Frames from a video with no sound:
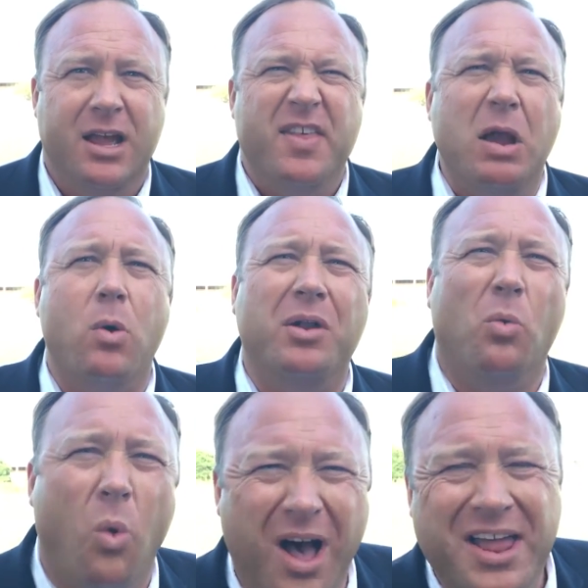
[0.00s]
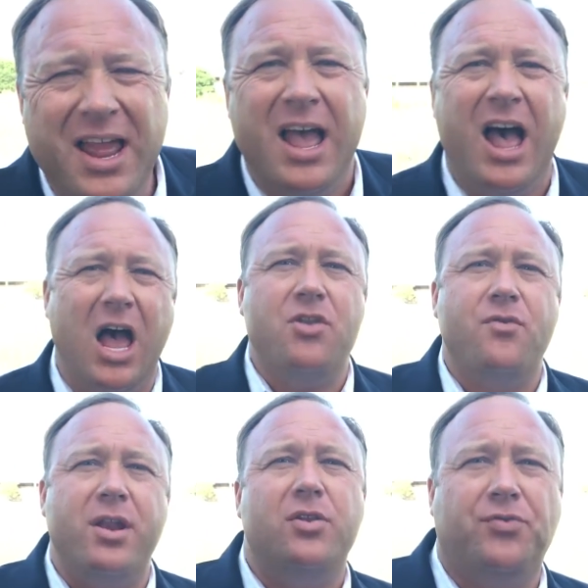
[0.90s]
They want
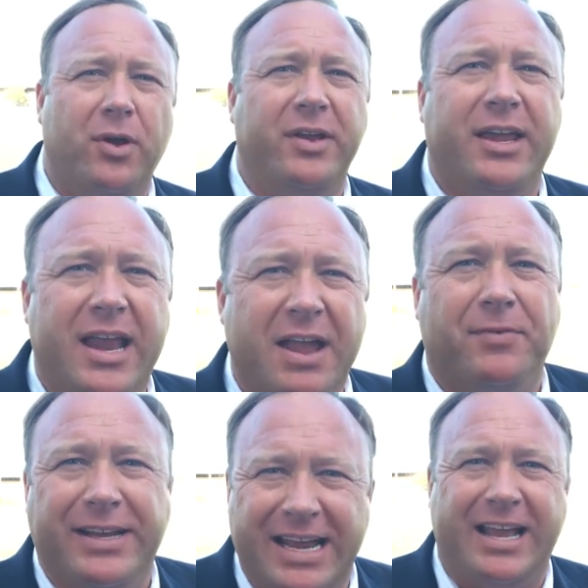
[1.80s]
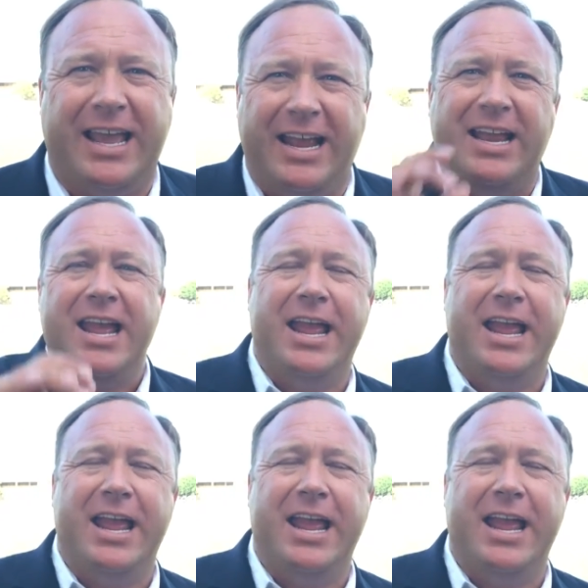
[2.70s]
100 trillion every decade